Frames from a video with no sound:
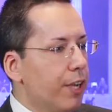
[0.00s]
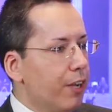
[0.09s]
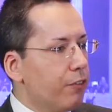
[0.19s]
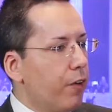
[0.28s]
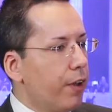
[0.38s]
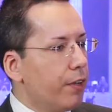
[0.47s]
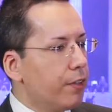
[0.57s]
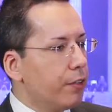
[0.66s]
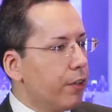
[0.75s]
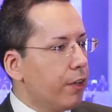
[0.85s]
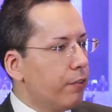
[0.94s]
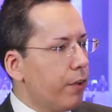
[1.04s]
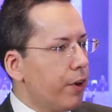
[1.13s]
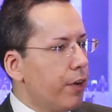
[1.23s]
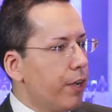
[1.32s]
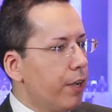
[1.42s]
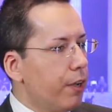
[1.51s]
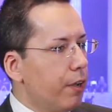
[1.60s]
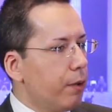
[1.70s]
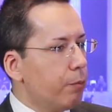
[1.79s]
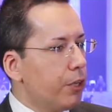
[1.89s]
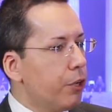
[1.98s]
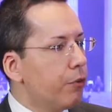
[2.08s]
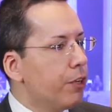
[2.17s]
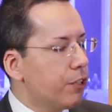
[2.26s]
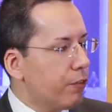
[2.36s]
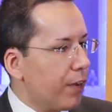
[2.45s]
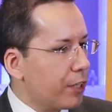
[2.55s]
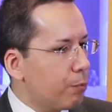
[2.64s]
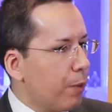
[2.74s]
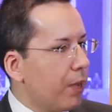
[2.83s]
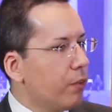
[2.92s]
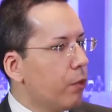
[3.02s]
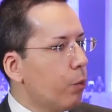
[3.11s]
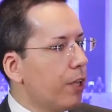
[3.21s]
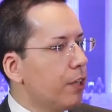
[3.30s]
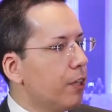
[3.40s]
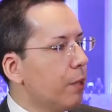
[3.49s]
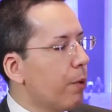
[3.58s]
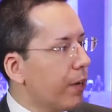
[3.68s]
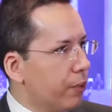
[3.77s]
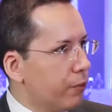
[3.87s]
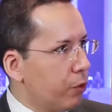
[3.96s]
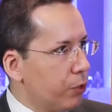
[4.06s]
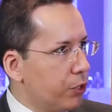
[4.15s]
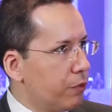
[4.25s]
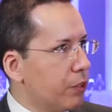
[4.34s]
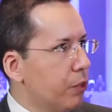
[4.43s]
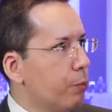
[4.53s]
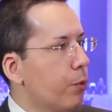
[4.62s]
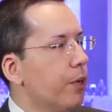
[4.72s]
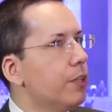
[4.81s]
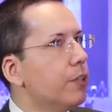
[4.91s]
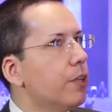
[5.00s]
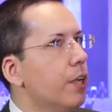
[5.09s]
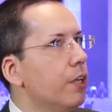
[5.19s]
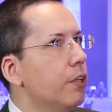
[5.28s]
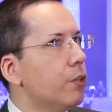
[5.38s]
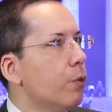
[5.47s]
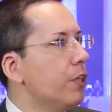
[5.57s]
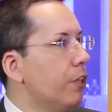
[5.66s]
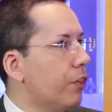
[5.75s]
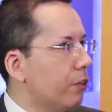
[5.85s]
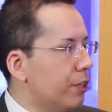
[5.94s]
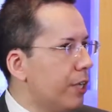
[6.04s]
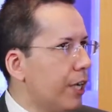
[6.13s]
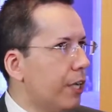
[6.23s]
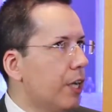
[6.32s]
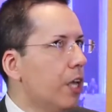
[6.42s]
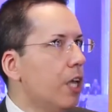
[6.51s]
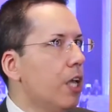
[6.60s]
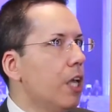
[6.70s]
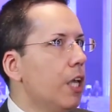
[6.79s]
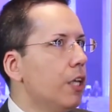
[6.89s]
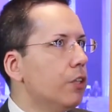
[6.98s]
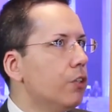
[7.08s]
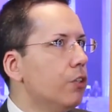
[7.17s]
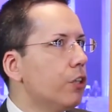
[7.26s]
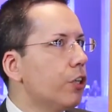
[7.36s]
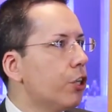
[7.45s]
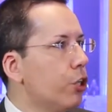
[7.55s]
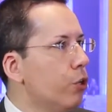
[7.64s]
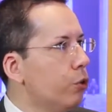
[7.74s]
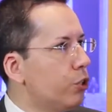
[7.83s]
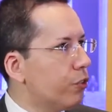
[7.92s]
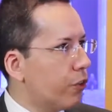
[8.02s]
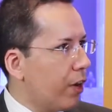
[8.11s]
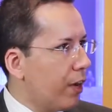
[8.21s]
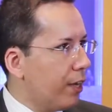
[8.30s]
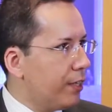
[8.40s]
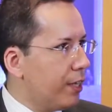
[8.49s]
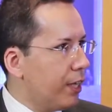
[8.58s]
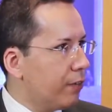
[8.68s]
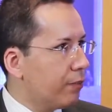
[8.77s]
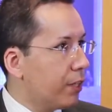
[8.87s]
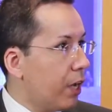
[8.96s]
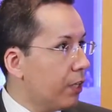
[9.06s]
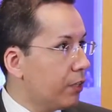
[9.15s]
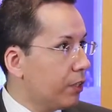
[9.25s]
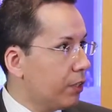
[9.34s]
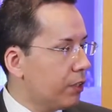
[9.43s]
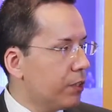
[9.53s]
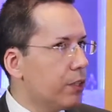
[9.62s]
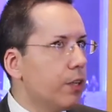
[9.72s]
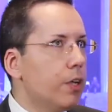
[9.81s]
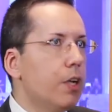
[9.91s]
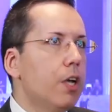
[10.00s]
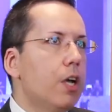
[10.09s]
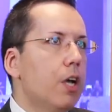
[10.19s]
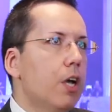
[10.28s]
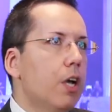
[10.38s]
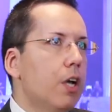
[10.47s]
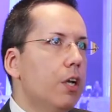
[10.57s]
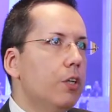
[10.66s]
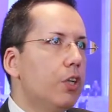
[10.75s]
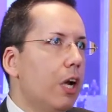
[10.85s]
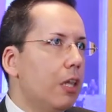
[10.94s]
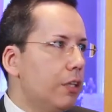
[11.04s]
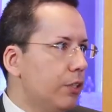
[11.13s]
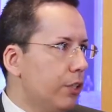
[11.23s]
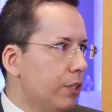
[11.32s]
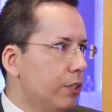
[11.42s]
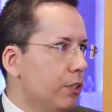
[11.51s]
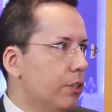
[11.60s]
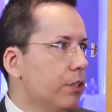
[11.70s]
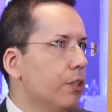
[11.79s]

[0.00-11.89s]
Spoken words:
I find, and very curious, in fact, about the way that the American Foreign Service operates in 2013 is the huge variety of tasks, challenges,